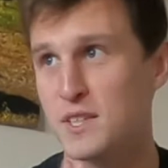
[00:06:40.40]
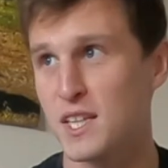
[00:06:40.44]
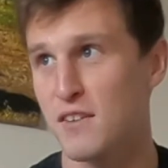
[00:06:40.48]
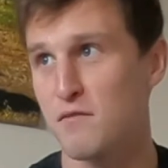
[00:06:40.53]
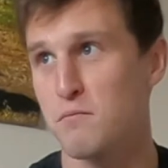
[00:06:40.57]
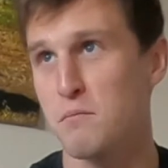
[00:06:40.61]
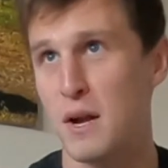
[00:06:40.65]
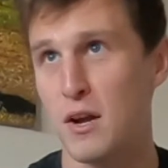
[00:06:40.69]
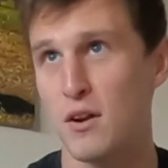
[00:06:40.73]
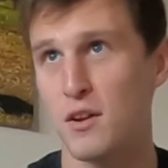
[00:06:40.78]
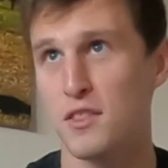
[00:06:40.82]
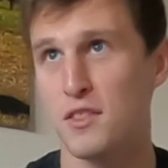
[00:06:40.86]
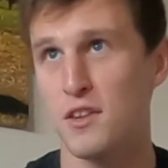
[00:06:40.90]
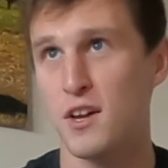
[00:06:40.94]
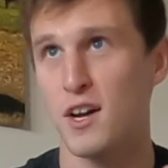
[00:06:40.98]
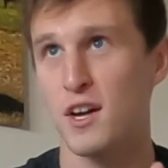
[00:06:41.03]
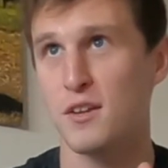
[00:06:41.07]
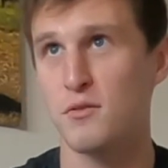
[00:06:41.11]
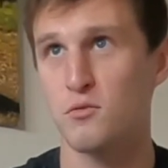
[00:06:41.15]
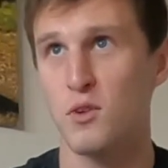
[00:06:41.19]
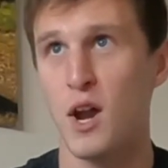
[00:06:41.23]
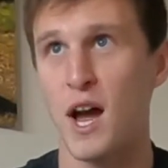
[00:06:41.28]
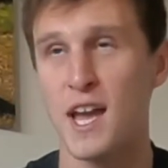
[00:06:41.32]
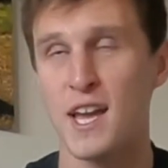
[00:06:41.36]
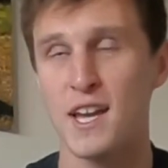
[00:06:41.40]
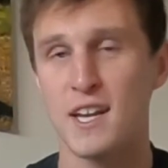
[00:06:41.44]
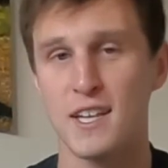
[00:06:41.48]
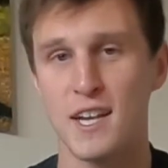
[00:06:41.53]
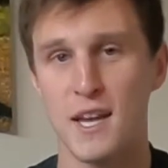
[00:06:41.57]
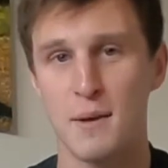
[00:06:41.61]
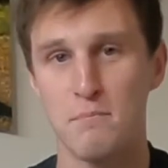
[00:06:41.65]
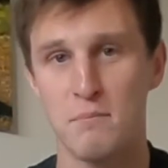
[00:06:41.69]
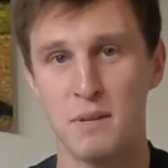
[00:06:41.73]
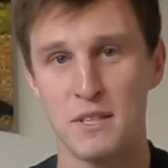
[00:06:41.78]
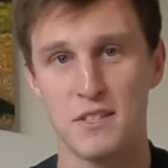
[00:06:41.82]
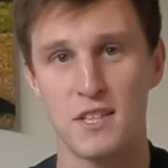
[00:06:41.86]
If Marathon, RIOT,
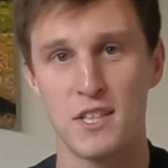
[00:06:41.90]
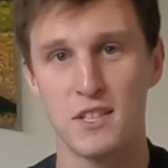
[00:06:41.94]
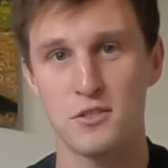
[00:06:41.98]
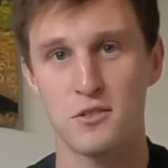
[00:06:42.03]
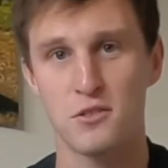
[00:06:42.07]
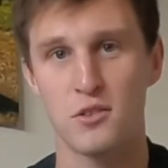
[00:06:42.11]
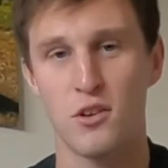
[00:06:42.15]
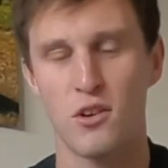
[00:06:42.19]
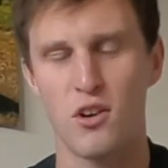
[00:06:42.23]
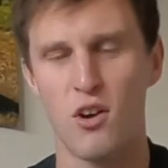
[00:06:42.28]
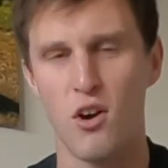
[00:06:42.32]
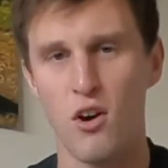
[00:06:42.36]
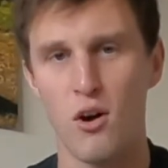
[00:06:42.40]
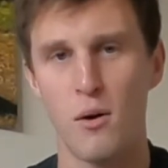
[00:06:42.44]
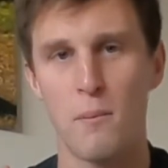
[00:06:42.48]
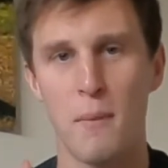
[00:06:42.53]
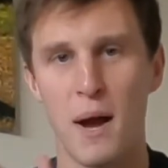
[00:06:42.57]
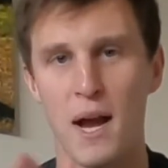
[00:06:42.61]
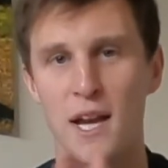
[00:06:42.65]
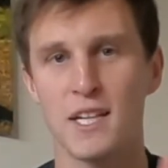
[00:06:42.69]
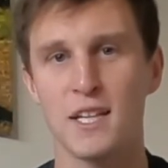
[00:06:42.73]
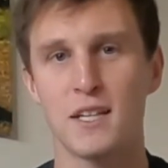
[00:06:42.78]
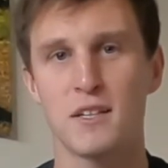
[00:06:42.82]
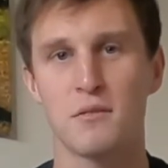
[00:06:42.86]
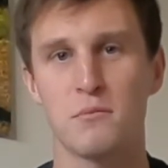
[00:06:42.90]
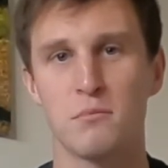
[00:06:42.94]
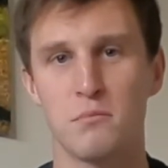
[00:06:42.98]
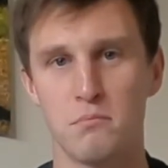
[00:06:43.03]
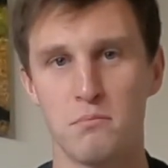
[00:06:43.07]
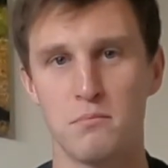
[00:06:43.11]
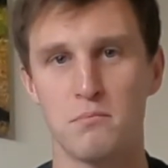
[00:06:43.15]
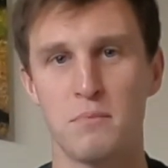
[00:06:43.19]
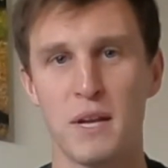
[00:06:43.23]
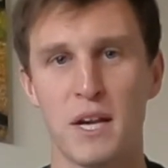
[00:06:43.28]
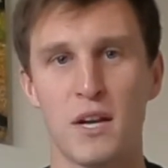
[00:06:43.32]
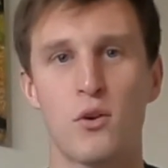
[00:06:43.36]
and Bit Digital are all mining
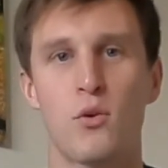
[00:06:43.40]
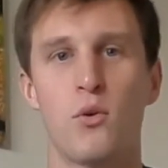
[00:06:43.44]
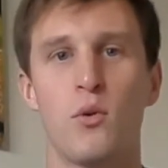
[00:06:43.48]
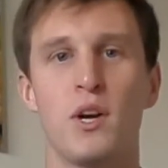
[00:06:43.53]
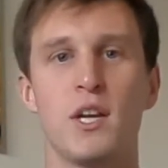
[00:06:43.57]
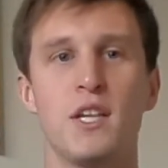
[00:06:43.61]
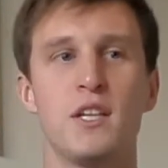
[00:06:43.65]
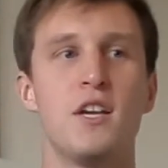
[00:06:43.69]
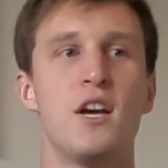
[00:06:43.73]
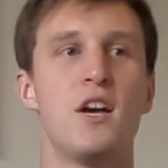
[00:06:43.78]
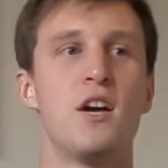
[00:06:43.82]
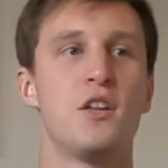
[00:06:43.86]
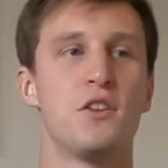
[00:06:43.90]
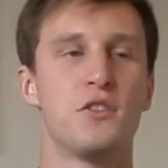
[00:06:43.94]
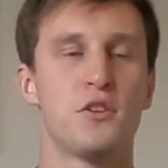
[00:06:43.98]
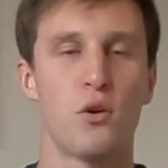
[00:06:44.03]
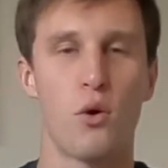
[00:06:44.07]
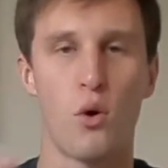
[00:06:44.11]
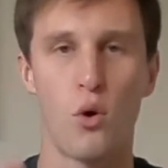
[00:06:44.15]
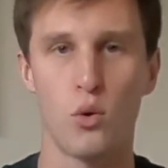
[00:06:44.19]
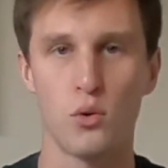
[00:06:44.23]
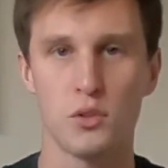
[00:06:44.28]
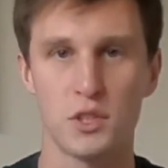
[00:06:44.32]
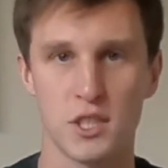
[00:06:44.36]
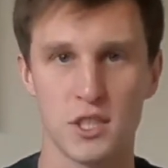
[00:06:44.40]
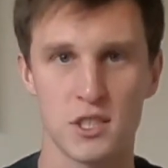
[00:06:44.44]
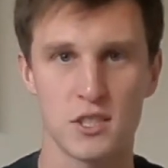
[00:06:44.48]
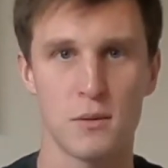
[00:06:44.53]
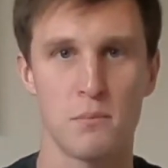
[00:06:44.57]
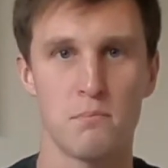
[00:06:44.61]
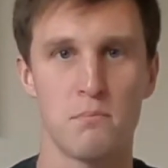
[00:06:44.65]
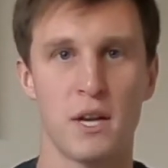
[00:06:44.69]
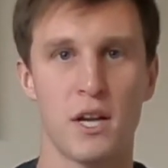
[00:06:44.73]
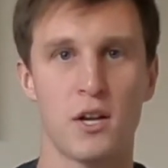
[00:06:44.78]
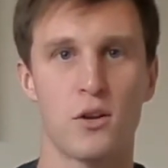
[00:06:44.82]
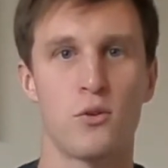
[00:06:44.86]
Bitcoin, they're holding
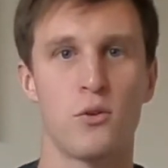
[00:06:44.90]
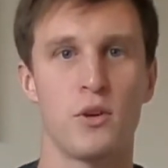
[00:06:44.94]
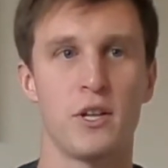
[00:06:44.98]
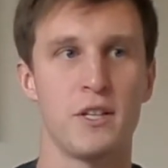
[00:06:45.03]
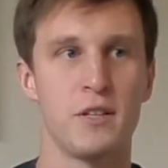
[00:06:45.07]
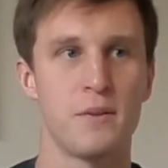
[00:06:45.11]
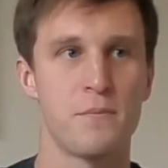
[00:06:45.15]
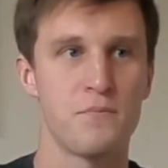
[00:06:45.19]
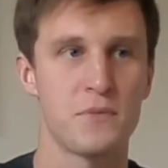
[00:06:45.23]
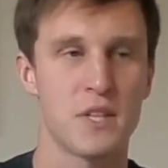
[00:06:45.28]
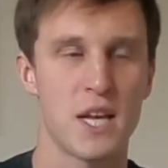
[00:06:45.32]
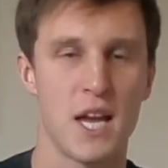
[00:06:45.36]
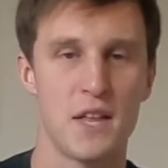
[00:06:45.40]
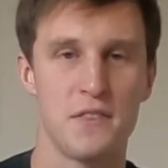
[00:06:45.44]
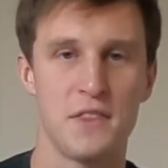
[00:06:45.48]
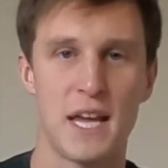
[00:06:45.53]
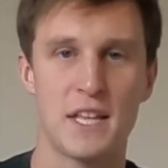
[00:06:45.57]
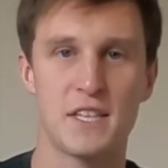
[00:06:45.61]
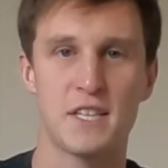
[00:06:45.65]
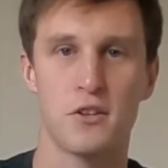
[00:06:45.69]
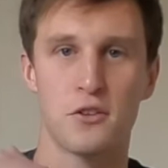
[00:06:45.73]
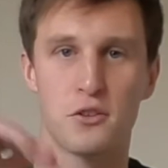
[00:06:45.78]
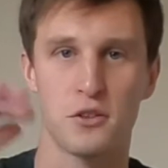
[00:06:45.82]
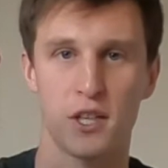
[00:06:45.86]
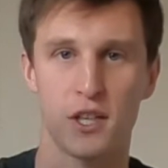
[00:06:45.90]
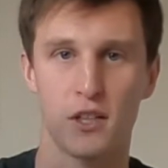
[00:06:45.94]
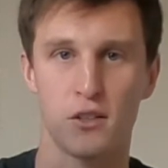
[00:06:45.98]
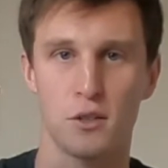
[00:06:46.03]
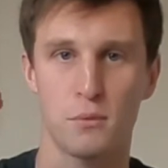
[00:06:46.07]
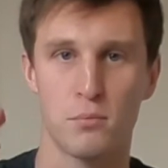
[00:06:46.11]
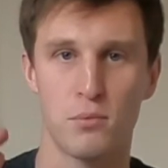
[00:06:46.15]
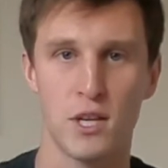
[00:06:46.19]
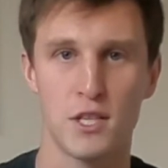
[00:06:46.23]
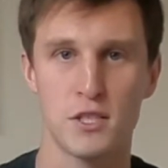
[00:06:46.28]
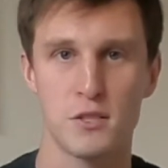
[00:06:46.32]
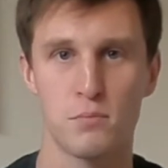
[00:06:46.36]
some Bitcoin, and that's how they're getting
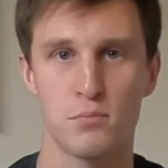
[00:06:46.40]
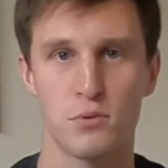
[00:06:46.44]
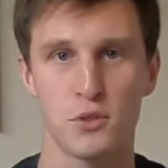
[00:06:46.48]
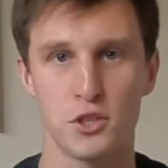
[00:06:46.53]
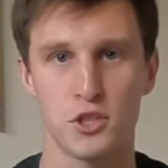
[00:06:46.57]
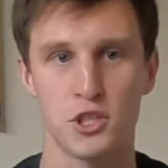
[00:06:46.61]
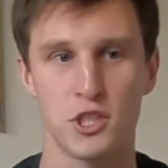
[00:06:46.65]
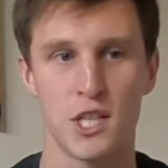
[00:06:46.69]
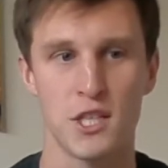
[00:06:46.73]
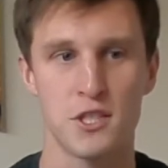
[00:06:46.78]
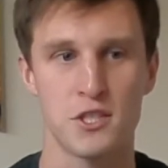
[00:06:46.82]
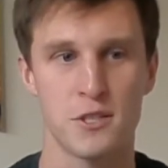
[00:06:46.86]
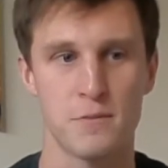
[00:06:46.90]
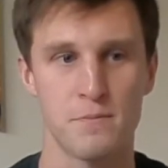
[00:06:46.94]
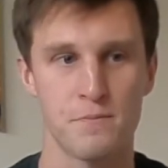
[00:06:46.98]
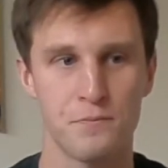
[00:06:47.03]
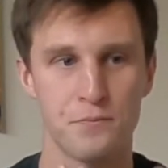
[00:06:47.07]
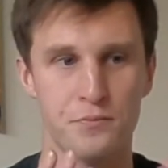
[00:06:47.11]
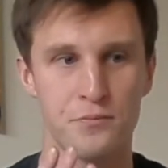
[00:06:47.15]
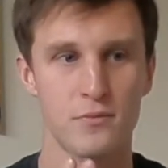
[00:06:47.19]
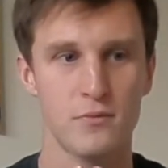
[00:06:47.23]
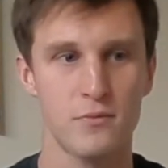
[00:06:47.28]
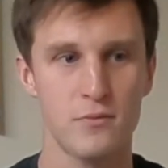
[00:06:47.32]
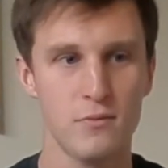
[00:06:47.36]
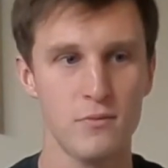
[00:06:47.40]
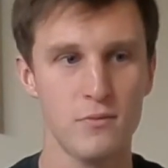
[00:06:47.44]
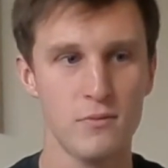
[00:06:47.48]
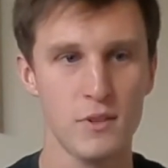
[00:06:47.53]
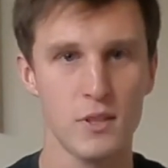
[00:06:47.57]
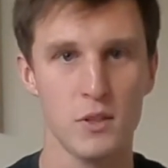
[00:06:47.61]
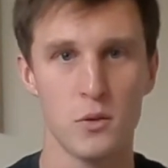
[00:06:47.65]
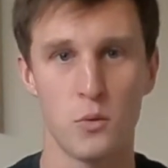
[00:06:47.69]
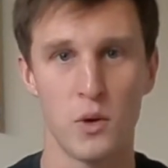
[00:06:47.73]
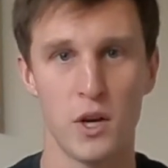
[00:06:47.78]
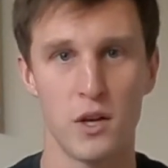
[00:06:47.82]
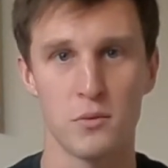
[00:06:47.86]
their price appreciation.
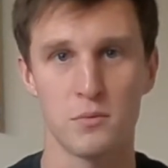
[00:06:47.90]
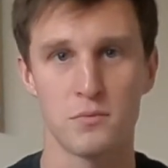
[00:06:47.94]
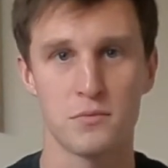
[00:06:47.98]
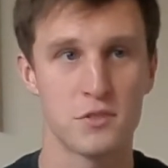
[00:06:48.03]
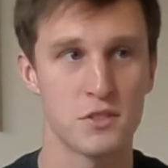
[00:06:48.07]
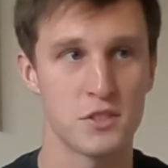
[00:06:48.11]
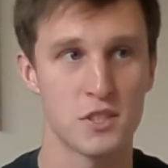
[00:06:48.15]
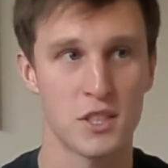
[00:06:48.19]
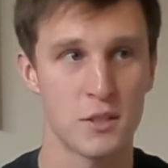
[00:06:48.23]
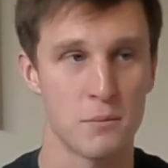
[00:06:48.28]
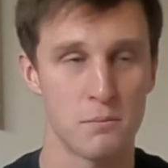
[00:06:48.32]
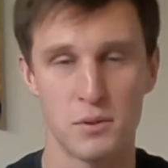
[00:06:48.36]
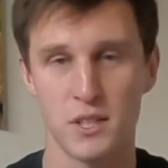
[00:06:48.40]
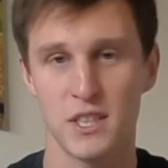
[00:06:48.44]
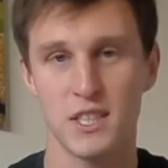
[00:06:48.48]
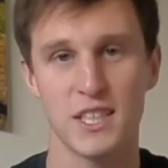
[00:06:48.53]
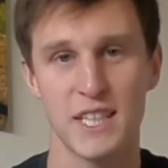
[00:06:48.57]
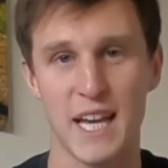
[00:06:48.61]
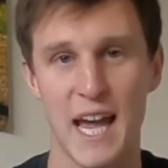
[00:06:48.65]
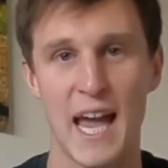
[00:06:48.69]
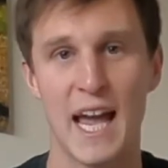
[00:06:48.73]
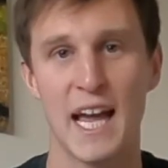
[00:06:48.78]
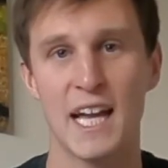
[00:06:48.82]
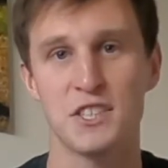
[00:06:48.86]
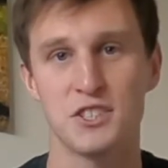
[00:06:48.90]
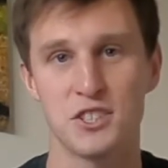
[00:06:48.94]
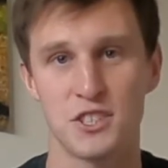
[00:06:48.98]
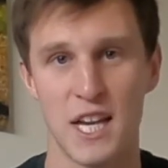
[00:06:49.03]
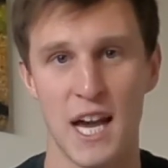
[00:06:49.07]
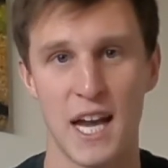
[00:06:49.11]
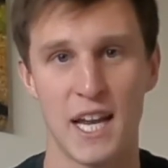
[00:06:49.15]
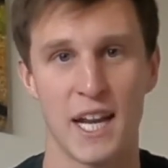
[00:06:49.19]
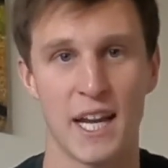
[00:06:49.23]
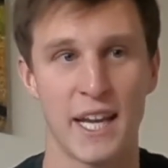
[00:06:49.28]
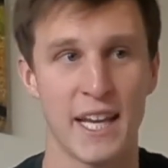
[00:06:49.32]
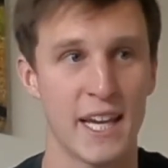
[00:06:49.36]
Well, to completely hedge
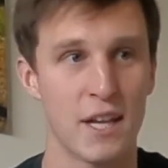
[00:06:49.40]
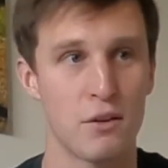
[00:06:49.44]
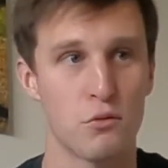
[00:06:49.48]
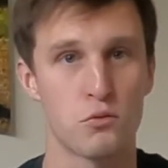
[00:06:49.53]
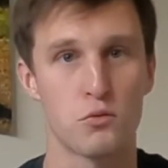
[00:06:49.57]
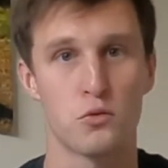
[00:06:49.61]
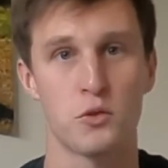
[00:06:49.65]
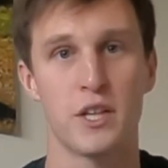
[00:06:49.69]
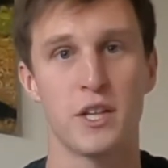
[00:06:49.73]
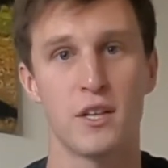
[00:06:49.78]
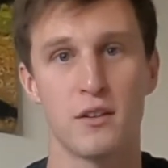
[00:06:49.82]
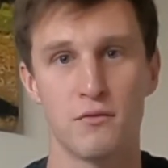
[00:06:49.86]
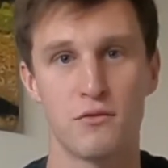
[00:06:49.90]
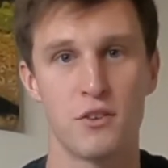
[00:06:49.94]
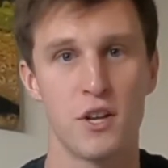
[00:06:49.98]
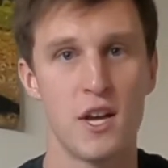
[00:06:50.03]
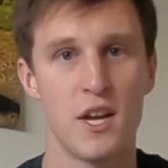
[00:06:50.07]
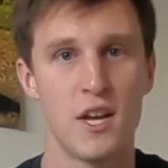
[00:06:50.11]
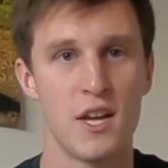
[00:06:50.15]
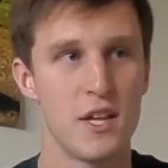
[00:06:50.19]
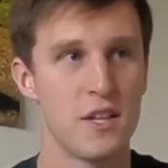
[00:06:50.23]
that and get rid of